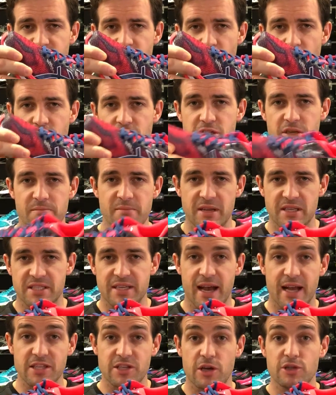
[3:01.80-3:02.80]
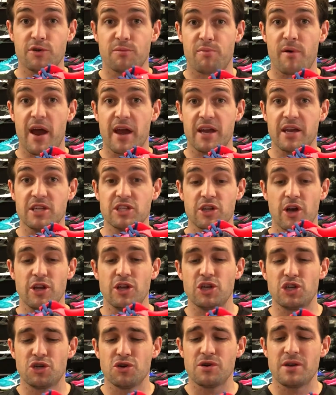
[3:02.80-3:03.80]
zone to mid-stance zone to braking zone,
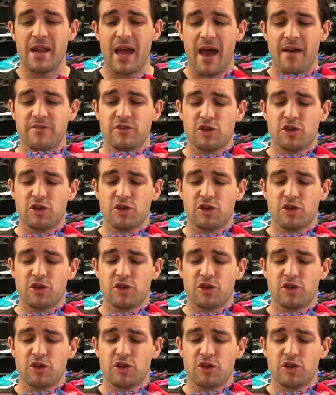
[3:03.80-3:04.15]
you shouldn't have